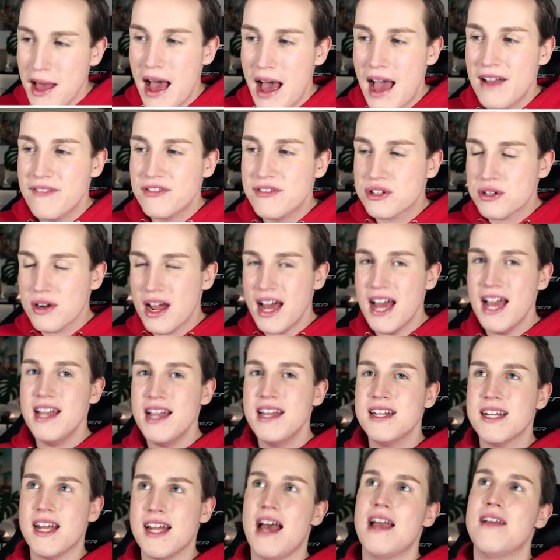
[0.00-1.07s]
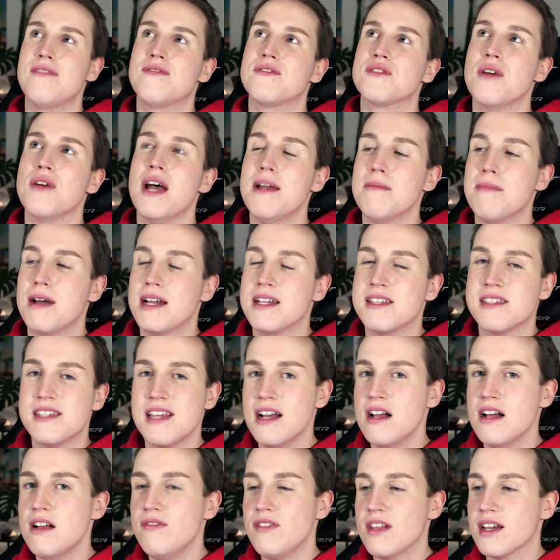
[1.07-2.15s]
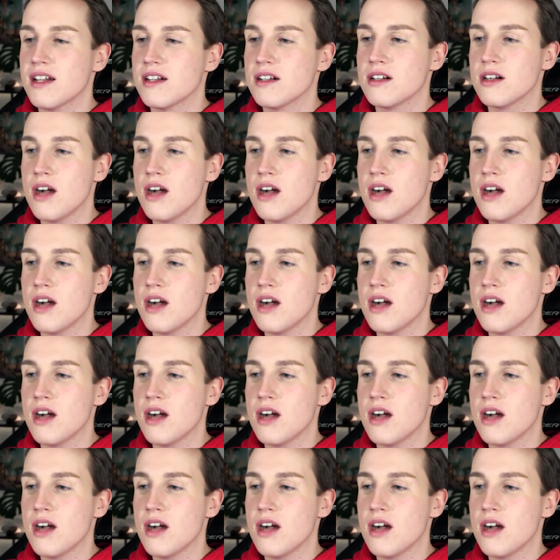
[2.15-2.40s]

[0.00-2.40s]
I've tried myself like a